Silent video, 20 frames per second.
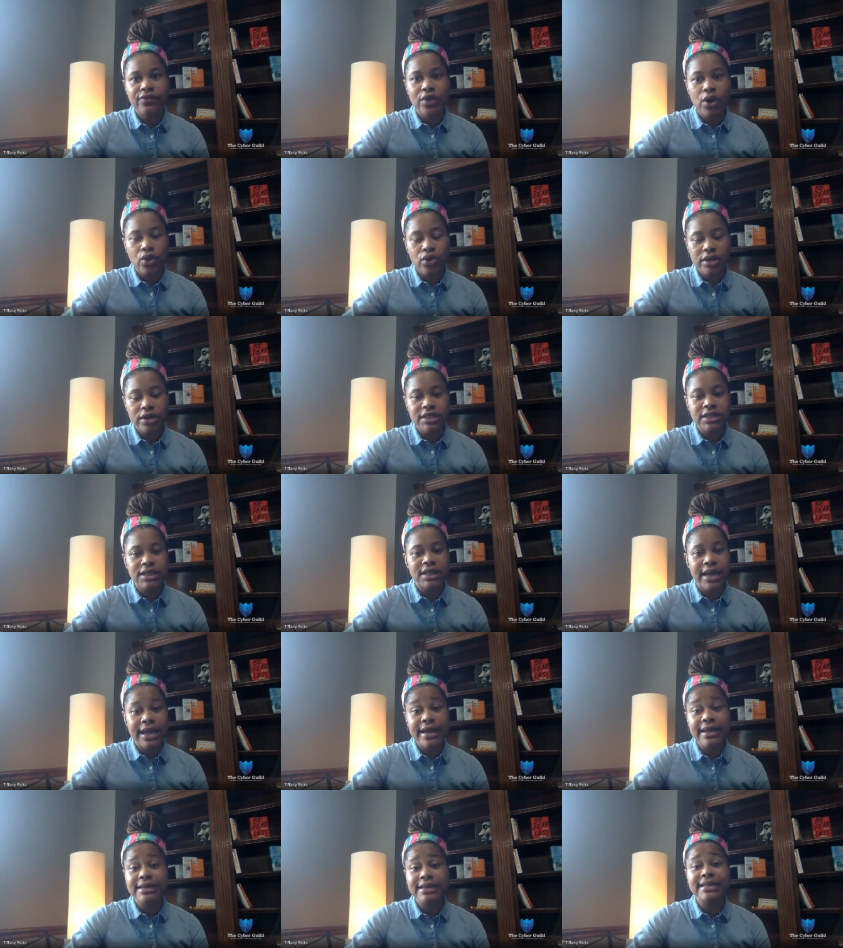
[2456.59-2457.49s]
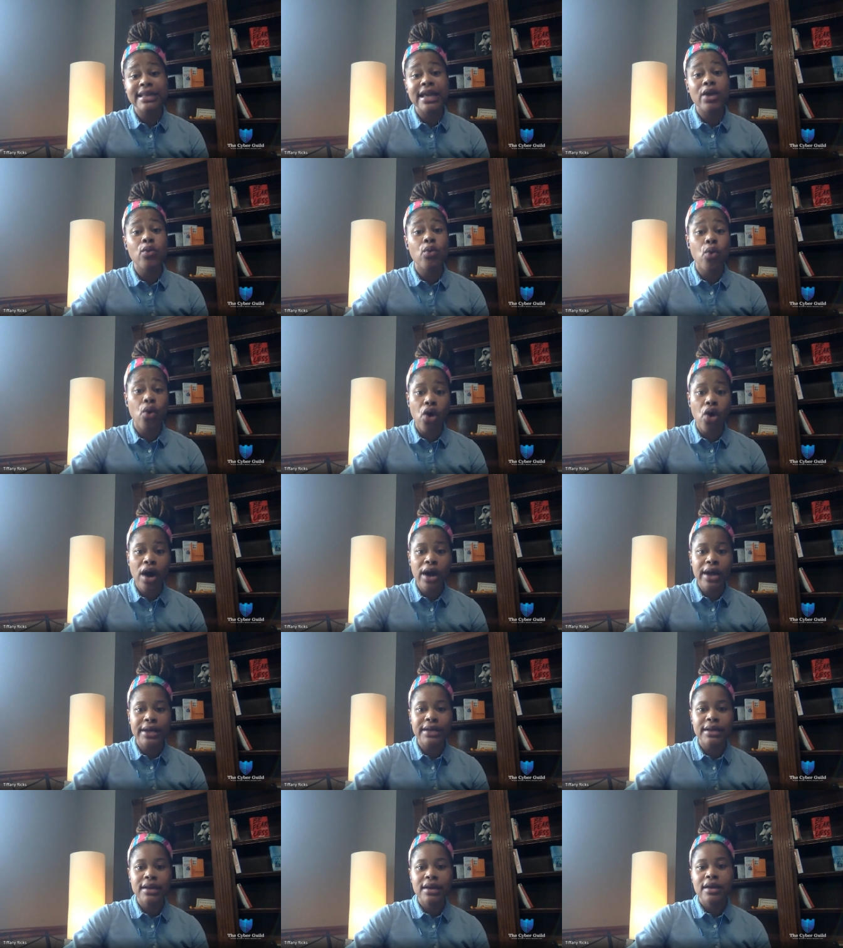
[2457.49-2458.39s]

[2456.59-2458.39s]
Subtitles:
focus today is they want